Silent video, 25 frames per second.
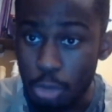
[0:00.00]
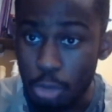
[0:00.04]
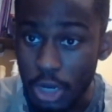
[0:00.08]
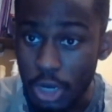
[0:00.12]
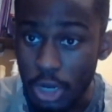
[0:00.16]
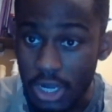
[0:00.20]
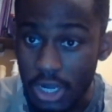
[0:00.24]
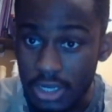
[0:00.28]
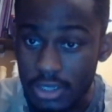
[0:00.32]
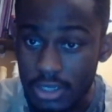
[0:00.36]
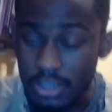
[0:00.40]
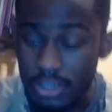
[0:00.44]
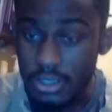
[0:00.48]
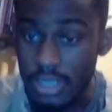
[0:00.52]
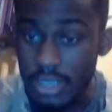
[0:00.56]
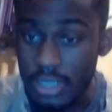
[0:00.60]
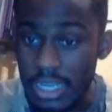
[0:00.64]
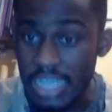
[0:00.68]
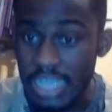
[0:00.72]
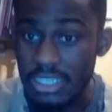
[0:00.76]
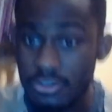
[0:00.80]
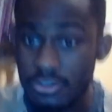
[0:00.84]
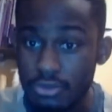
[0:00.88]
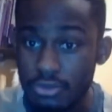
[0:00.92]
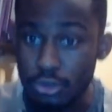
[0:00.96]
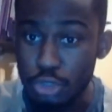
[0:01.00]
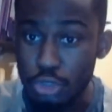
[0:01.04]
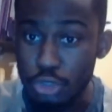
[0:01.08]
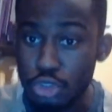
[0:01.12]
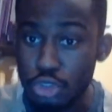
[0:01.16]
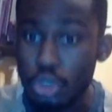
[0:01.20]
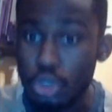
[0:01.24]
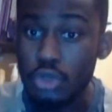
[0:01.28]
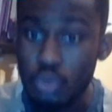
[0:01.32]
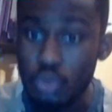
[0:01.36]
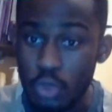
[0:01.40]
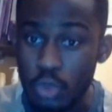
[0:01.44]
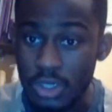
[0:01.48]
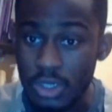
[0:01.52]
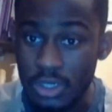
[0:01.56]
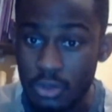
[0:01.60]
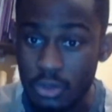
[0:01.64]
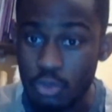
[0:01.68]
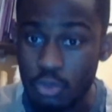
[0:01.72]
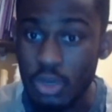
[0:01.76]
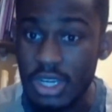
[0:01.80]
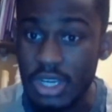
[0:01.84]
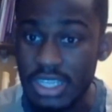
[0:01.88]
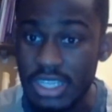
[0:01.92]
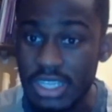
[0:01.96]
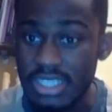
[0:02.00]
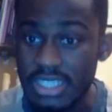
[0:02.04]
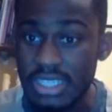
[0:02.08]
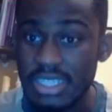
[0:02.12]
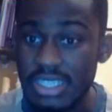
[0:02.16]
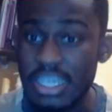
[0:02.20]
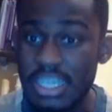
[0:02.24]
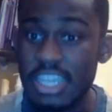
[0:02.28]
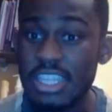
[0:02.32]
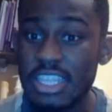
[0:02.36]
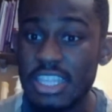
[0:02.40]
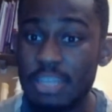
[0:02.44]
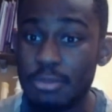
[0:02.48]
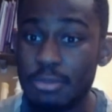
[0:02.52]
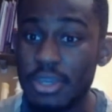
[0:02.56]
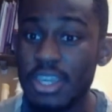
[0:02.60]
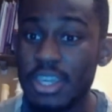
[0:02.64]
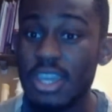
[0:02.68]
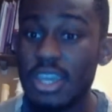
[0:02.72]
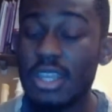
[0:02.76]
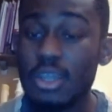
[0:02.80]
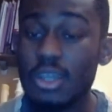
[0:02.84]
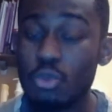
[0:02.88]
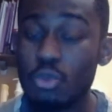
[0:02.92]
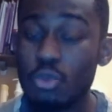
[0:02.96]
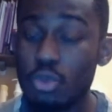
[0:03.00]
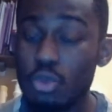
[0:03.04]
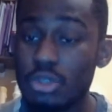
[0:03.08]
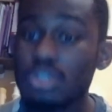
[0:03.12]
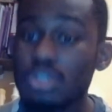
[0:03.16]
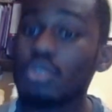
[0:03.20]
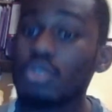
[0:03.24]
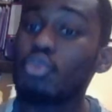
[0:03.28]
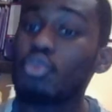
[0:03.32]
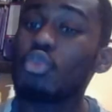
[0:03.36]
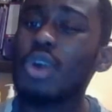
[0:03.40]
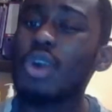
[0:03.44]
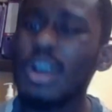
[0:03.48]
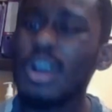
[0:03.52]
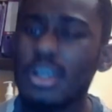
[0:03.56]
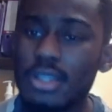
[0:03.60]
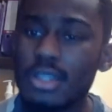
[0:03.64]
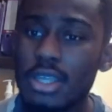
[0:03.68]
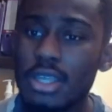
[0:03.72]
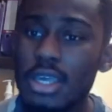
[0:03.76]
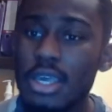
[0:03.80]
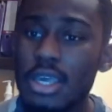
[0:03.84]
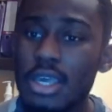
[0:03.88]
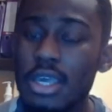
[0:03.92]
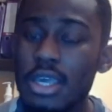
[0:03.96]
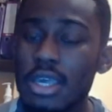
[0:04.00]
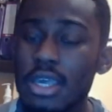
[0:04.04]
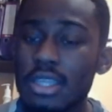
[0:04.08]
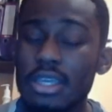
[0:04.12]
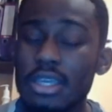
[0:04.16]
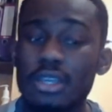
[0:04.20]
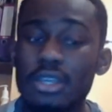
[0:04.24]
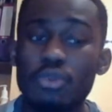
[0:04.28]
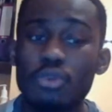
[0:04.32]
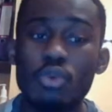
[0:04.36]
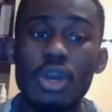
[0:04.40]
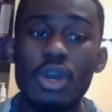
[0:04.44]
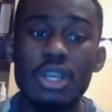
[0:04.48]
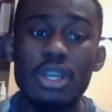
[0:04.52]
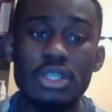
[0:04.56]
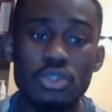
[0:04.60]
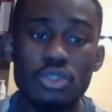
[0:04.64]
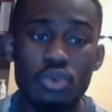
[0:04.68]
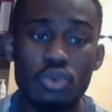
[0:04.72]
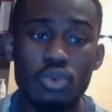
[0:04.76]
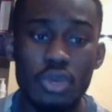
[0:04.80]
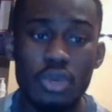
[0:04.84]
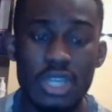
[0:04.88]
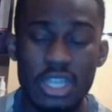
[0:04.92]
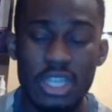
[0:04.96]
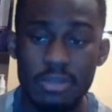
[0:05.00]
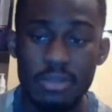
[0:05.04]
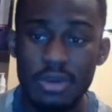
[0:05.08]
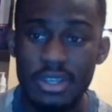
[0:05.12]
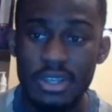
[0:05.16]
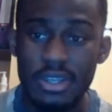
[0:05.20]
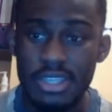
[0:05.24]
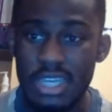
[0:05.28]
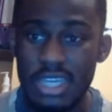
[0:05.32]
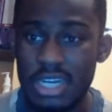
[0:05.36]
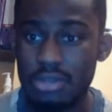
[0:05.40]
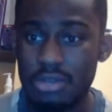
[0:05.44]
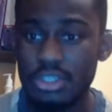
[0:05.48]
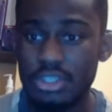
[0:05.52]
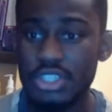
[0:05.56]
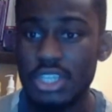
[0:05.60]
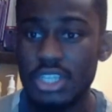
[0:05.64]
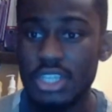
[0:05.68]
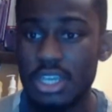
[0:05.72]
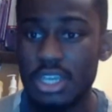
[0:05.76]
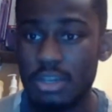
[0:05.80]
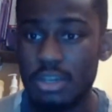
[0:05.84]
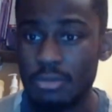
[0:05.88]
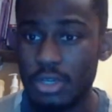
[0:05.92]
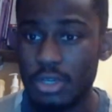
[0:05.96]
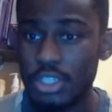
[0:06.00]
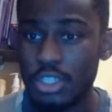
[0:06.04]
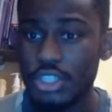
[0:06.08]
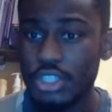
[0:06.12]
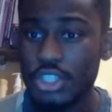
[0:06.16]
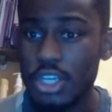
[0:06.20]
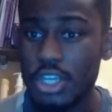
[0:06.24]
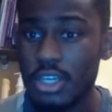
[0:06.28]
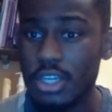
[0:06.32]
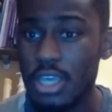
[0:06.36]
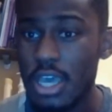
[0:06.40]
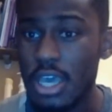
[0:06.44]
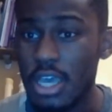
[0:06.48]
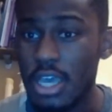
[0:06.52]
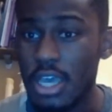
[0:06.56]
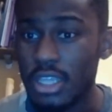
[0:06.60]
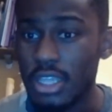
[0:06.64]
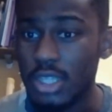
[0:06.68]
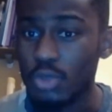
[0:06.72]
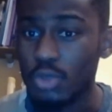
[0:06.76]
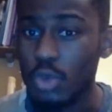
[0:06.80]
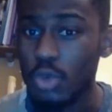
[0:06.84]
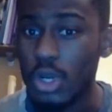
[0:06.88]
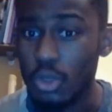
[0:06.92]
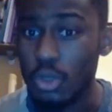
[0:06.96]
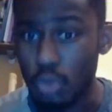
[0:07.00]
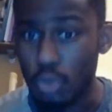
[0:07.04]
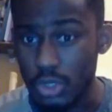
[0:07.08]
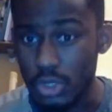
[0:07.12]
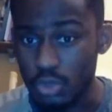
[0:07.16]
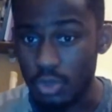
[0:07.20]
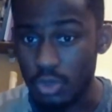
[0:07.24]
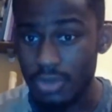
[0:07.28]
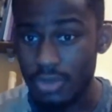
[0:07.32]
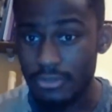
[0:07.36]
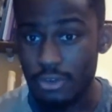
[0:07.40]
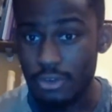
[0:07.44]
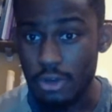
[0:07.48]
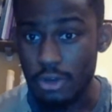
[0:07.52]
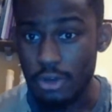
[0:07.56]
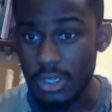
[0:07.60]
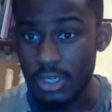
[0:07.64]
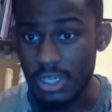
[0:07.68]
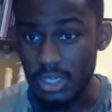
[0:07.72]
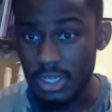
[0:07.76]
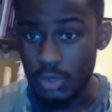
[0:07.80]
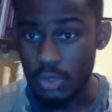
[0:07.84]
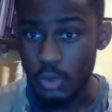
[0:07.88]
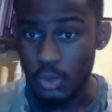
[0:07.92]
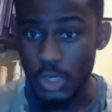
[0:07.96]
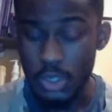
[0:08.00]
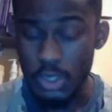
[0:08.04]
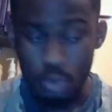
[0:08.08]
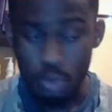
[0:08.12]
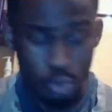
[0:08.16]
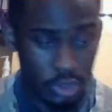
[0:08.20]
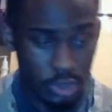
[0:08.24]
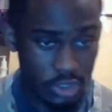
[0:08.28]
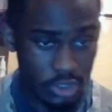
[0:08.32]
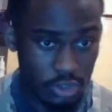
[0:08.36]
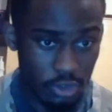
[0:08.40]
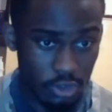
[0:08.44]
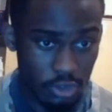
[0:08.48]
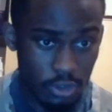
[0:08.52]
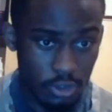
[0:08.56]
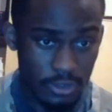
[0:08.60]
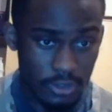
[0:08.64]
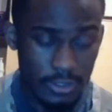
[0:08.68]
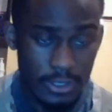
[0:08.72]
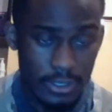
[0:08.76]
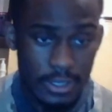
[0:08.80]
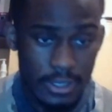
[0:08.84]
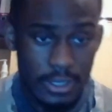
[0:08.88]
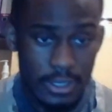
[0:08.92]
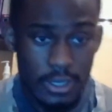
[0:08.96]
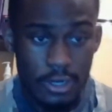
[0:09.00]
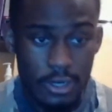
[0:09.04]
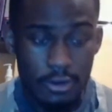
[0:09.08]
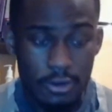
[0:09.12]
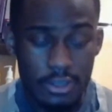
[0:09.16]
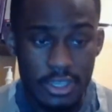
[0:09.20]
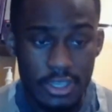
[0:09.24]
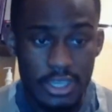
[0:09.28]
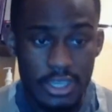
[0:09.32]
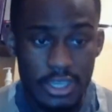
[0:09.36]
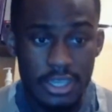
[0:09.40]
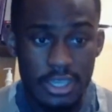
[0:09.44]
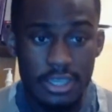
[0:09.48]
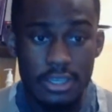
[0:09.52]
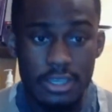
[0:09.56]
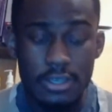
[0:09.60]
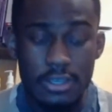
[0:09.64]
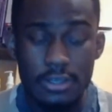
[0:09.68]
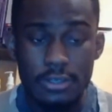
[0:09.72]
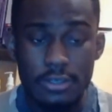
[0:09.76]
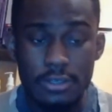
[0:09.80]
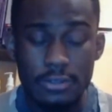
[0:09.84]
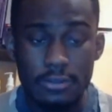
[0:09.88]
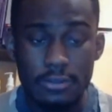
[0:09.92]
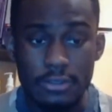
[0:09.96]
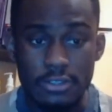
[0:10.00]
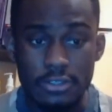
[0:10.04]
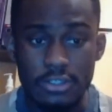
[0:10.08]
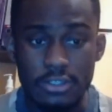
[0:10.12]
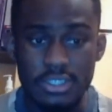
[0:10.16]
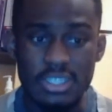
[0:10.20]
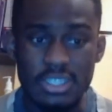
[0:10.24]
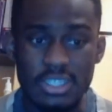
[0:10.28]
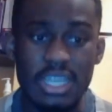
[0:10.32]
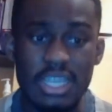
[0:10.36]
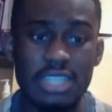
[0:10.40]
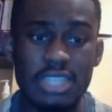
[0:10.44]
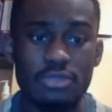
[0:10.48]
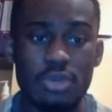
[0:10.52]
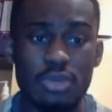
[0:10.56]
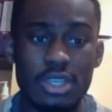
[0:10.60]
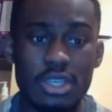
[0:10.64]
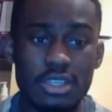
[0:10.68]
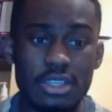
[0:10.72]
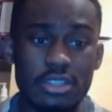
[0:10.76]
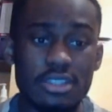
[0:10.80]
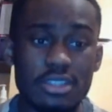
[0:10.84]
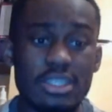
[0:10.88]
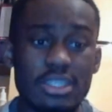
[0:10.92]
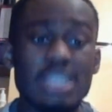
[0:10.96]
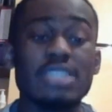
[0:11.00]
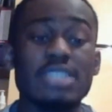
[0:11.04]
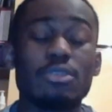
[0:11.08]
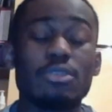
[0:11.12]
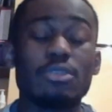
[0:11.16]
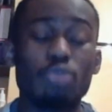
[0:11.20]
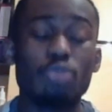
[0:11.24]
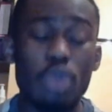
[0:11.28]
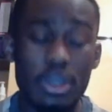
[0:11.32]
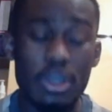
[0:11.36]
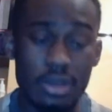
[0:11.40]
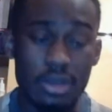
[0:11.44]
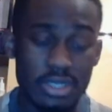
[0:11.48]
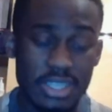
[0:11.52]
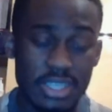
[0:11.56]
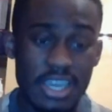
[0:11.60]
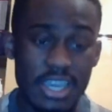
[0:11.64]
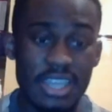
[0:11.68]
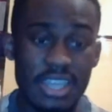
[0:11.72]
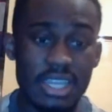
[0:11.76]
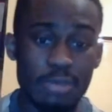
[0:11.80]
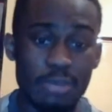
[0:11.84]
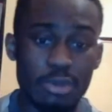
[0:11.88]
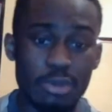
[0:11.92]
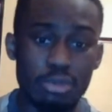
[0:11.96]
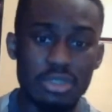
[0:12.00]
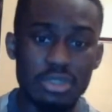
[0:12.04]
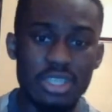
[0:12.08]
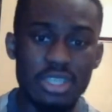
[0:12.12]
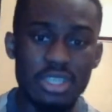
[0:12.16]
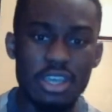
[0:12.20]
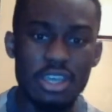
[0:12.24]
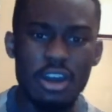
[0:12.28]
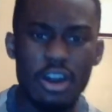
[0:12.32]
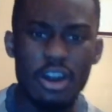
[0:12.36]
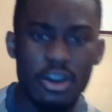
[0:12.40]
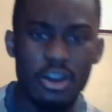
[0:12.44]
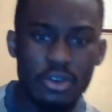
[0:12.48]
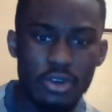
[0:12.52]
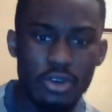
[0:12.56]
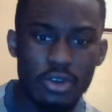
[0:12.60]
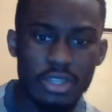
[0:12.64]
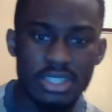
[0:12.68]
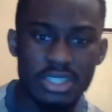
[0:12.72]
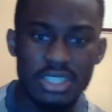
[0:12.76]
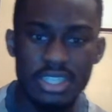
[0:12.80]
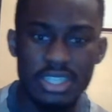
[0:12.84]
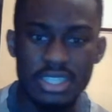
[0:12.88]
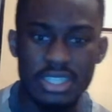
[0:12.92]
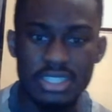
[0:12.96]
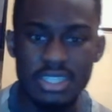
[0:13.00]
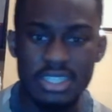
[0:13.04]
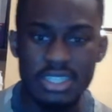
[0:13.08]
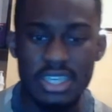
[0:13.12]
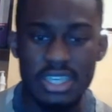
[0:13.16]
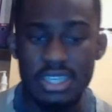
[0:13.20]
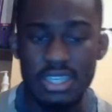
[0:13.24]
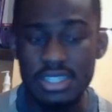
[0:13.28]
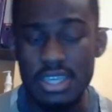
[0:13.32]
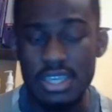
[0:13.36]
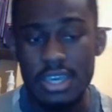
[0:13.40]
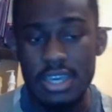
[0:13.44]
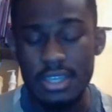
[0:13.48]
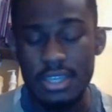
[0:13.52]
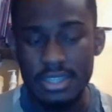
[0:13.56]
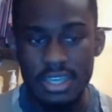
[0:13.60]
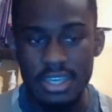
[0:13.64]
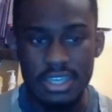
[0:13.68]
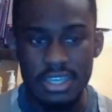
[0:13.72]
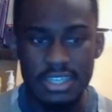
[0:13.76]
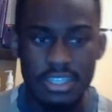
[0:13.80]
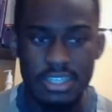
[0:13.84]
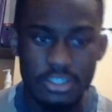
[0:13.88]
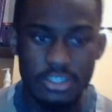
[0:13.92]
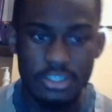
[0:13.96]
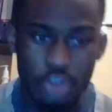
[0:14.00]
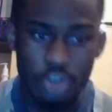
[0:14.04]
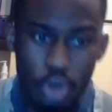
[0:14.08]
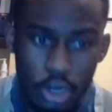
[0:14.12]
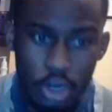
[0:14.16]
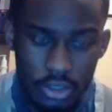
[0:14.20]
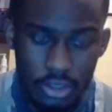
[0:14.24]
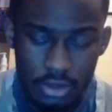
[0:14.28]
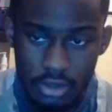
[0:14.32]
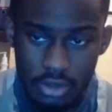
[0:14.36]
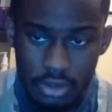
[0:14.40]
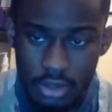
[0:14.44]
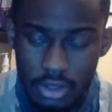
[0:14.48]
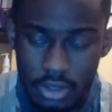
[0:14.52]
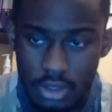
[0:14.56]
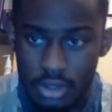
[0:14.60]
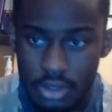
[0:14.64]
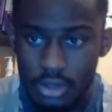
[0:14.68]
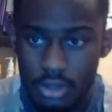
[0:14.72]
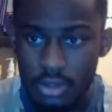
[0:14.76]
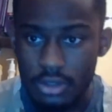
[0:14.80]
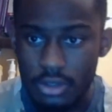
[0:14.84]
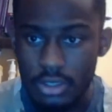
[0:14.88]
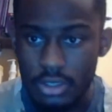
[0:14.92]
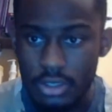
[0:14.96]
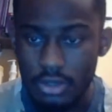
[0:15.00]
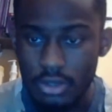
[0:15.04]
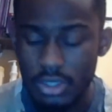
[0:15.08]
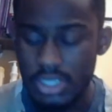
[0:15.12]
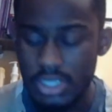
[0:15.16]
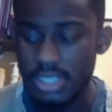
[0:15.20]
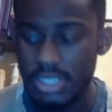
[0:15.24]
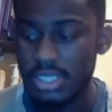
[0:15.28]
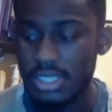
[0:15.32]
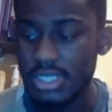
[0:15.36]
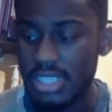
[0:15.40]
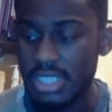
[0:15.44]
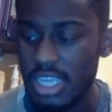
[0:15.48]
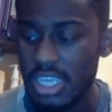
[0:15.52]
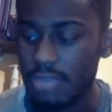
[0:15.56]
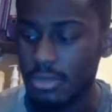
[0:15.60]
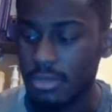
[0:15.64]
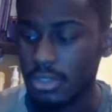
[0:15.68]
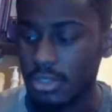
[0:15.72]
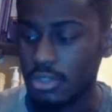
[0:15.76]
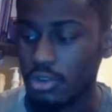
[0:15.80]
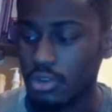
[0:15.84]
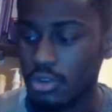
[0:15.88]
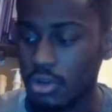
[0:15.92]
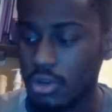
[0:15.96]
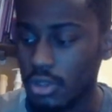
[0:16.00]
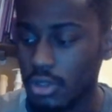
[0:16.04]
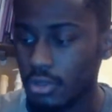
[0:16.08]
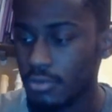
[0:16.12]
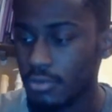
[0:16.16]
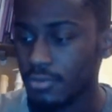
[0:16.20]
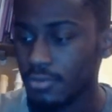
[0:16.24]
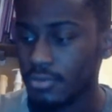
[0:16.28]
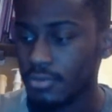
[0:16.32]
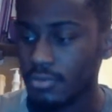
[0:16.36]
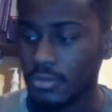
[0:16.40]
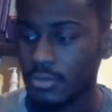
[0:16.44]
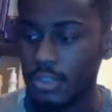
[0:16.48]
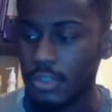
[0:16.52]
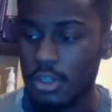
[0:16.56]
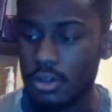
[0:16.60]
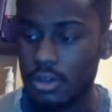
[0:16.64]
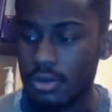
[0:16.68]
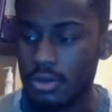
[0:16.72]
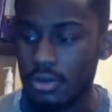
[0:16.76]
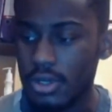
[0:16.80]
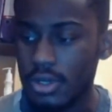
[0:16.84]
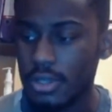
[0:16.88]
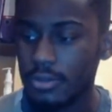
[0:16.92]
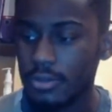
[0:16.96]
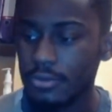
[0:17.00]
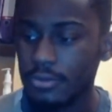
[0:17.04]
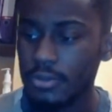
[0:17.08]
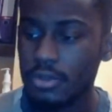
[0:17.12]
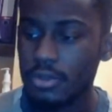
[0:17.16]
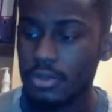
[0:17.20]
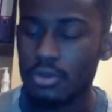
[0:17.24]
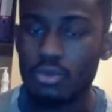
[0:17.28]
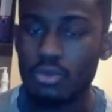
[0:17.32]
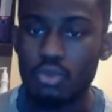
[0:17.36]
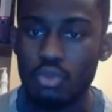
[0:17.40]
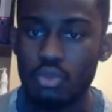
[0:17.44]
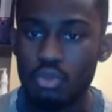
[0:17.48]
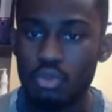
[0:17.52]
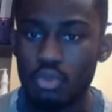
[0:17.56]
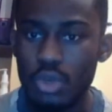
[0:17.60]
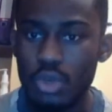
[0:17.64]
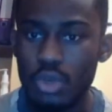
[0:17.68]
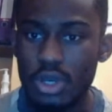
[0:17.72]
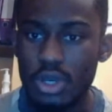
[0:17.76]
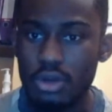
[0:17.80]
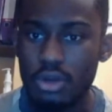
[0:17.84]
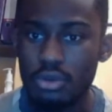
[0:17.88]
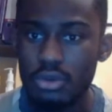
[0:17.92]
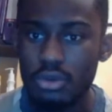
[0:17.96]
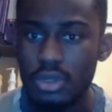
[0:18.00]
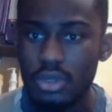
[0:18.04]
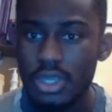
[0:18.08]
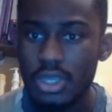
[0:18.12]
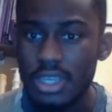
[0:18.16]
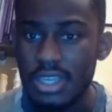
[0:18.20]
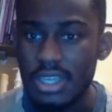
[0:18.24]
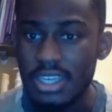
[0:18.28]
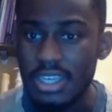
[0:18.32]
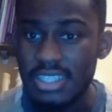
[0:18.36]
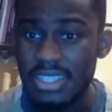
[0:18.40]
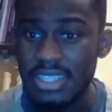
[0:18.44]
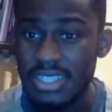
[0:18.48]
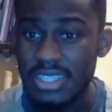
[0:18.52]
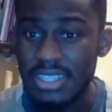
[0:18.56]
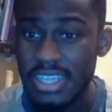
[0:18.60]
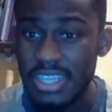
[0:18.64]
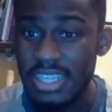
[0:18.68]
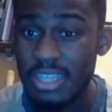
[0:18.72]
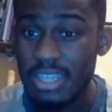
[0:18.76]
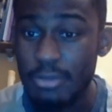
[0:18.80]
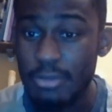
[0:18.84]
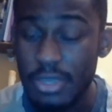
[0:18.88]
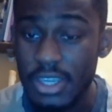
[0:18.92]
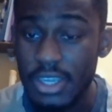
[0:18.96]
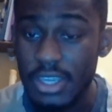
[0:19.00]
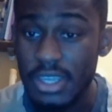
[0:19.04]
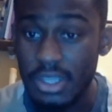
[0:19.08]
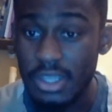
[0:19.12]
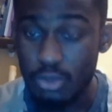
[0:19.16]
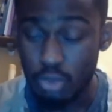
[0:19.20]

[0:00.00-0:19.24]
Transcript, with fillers: Uh, because Yahusha is the first spirit from um, Yahweh. So he is a God. Likewise, we are spirits from Yahweh. So we are gods. Alright? But just because he was with the Most High, just be, hey, and we're with the Most High now. How are we with the Most High? Or, uh, first of all, who's with the Most High?